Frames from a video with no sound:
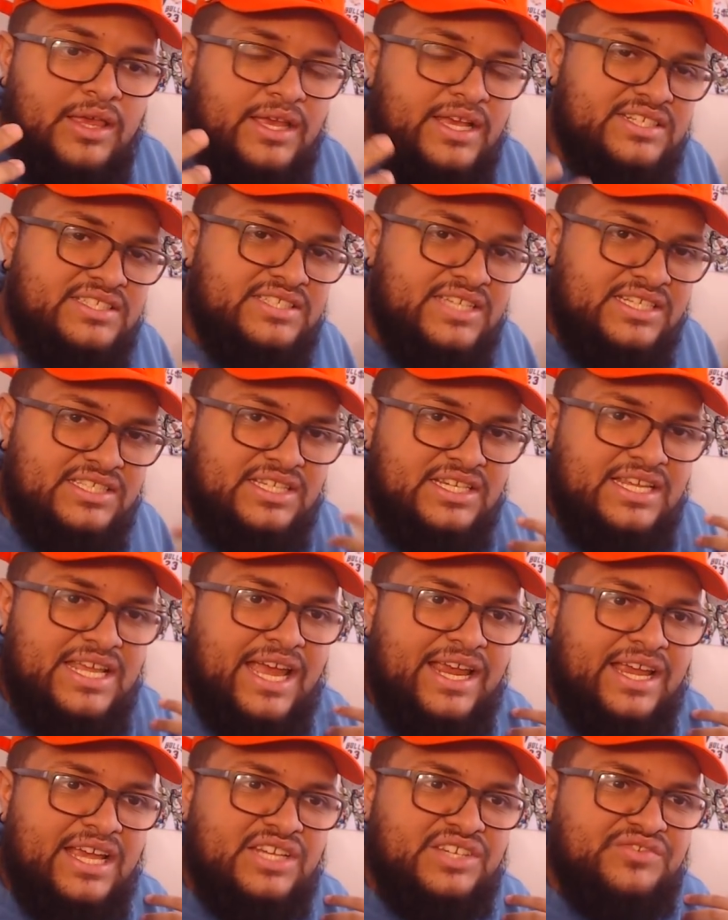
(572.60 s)
essentially,
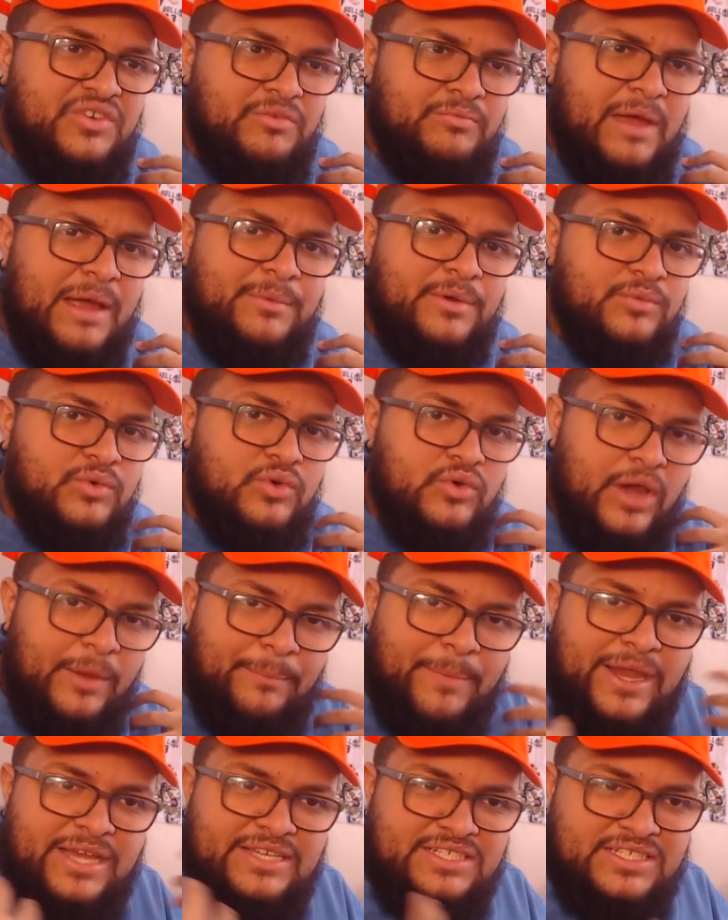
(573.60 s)
I guess for Mamamoo, I
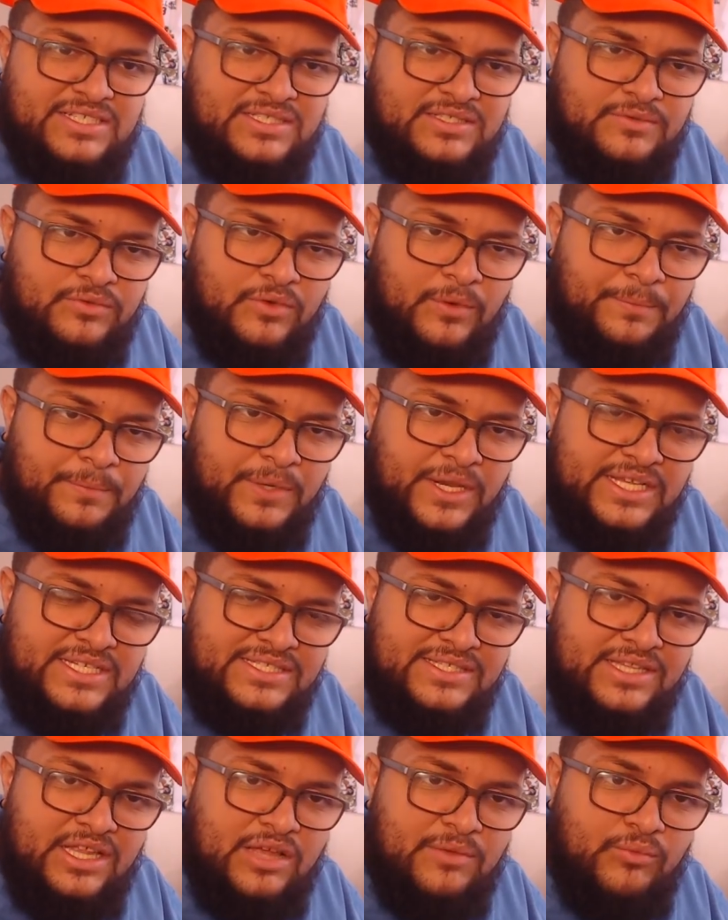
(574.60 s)
might just
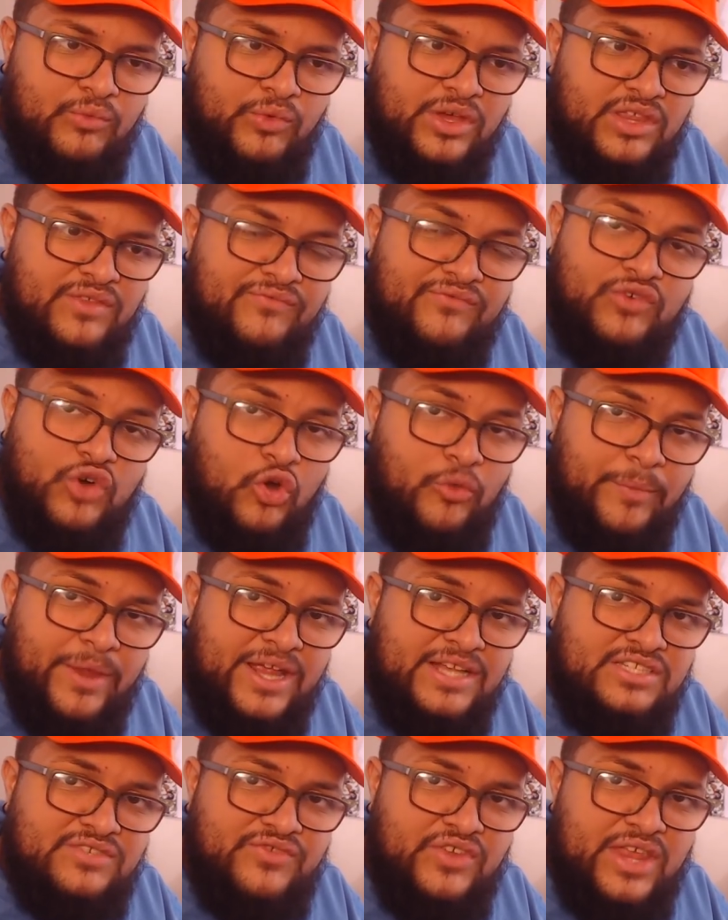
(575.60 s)
replace them with
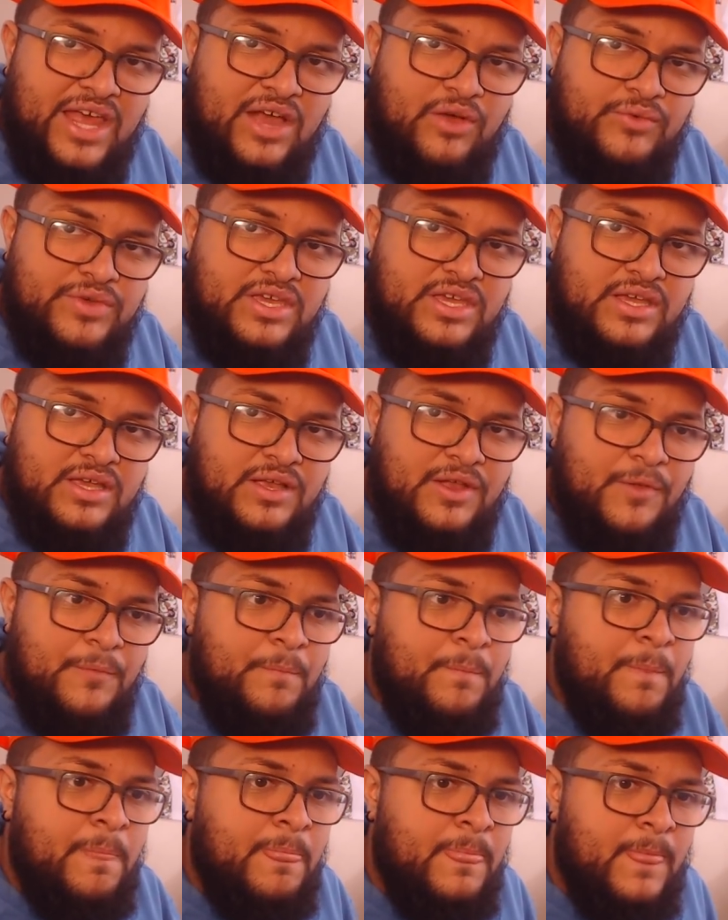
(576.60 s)
Romance for that week.
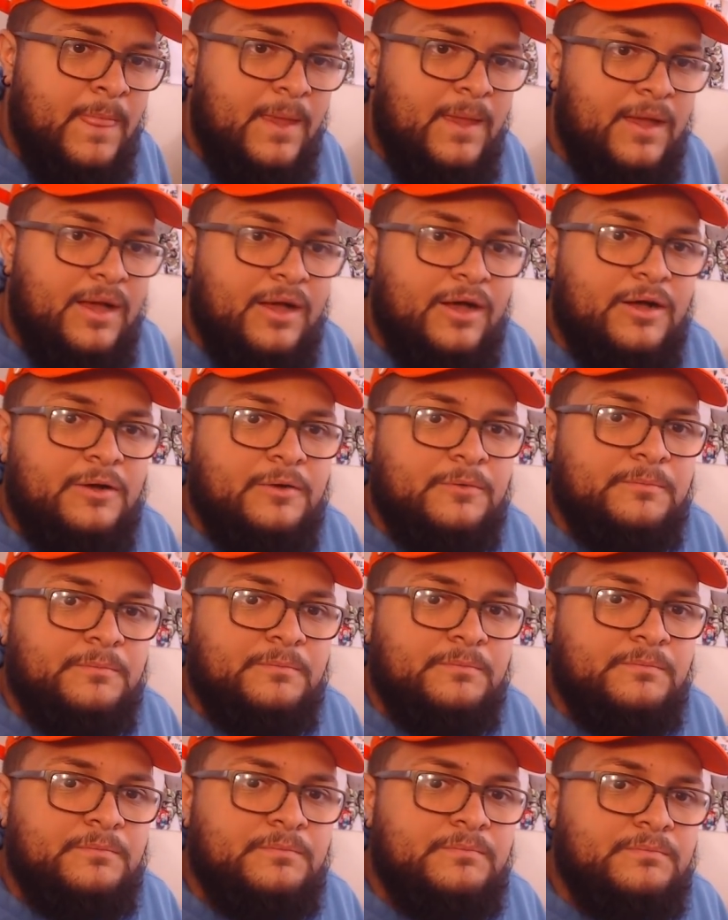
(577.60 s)

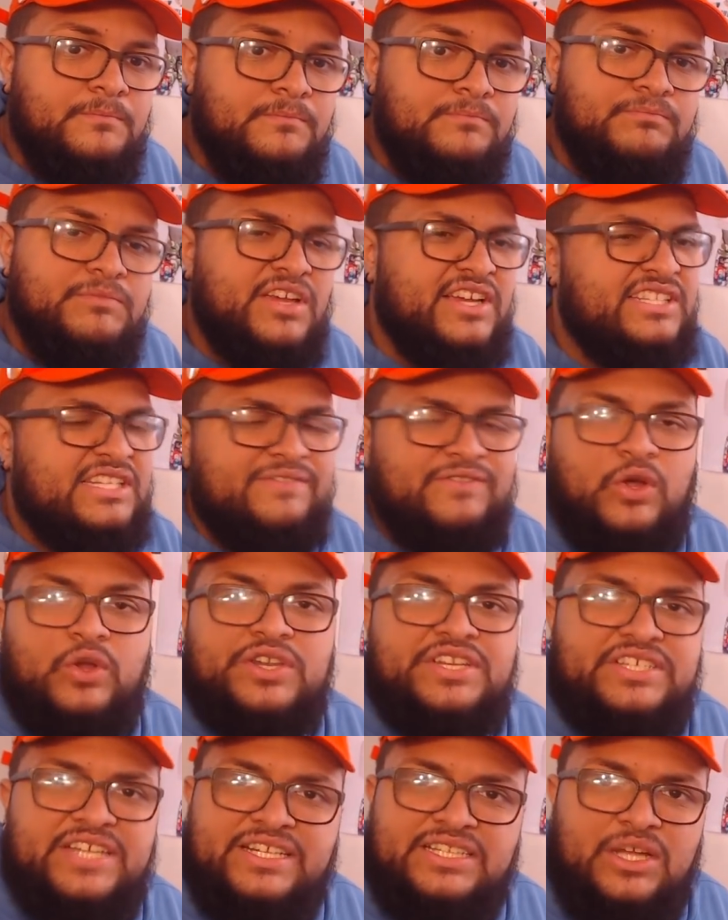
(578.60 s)
Because I've
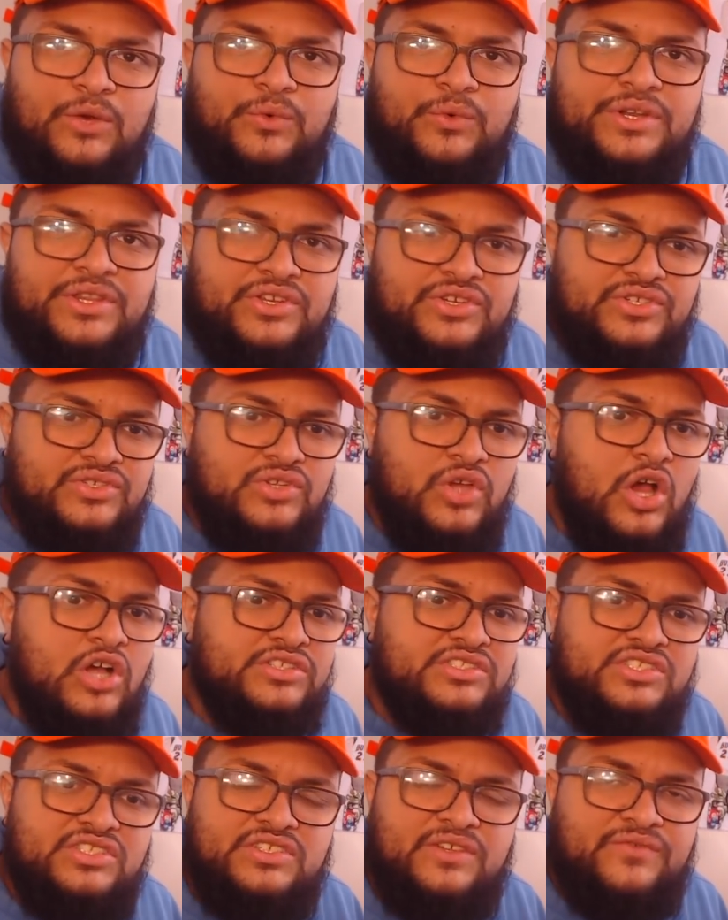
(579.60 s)
only checked out one of their songs,
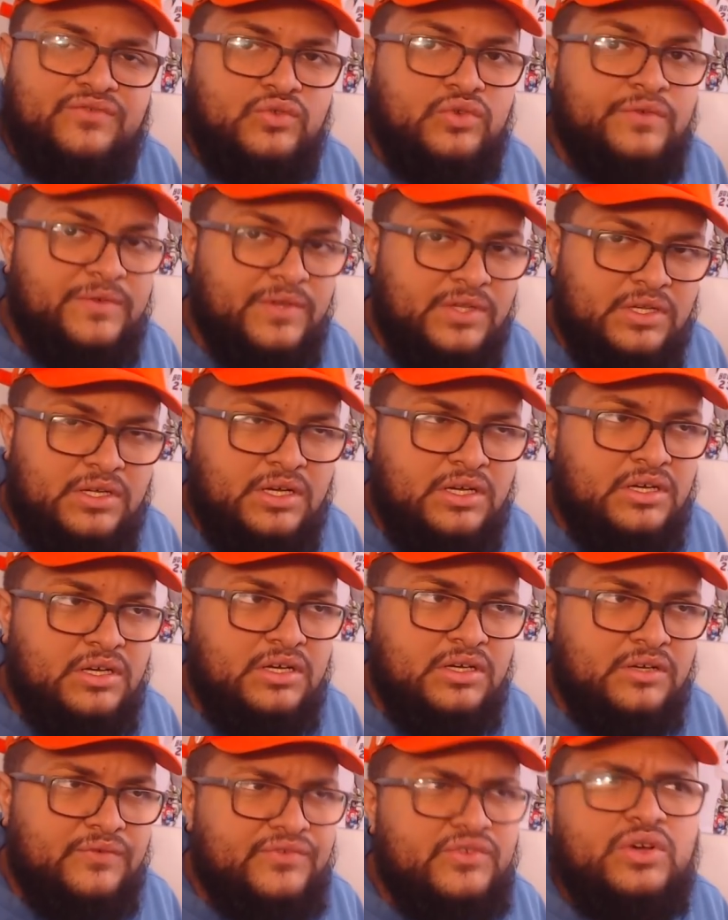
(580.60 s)
and there's
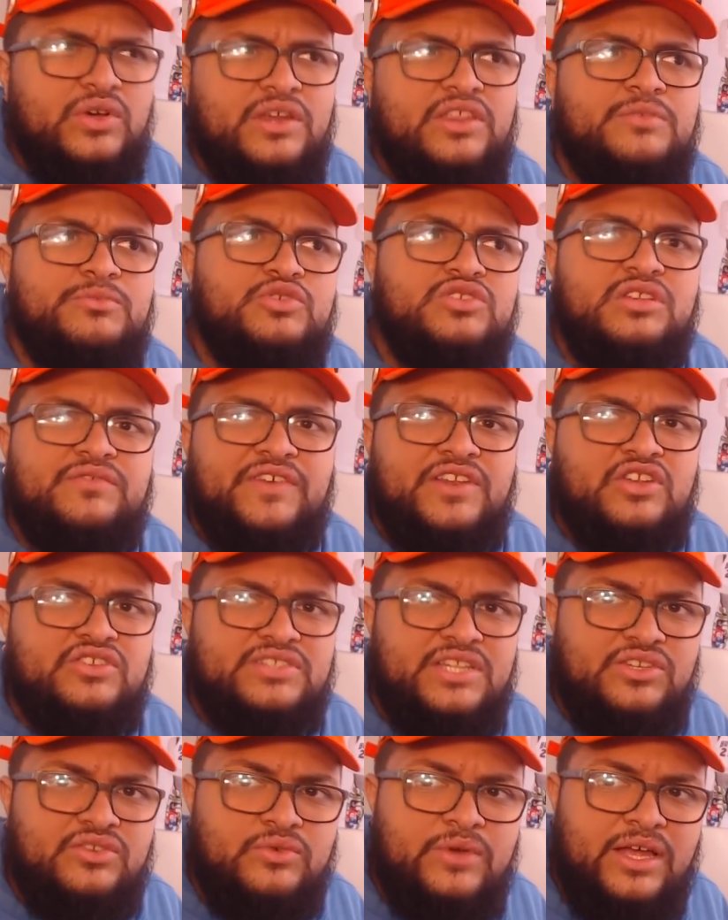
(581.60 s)
a few other music videos
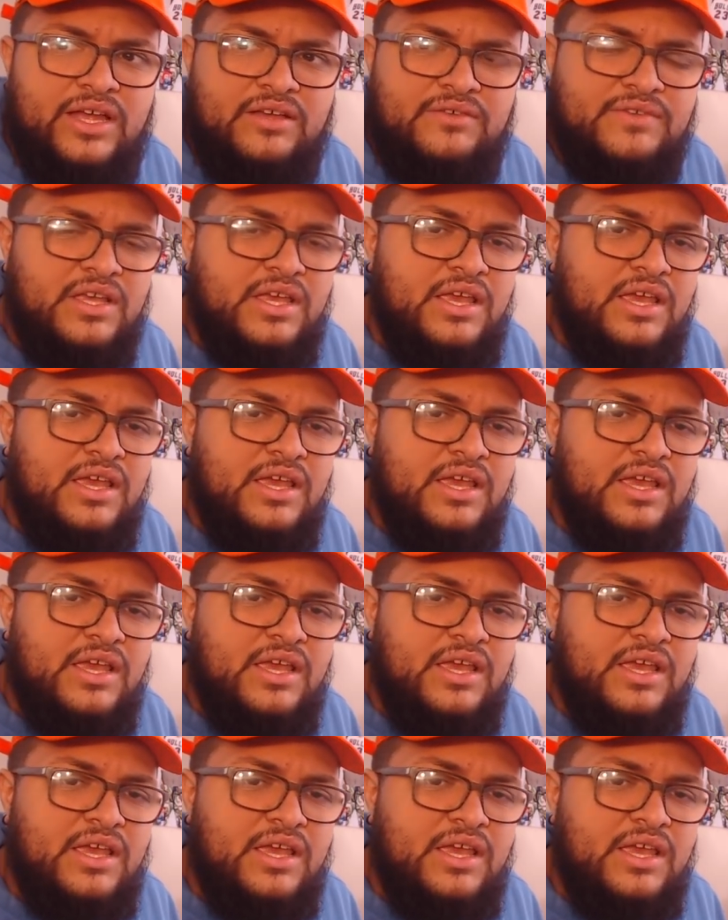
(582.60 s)
they do have.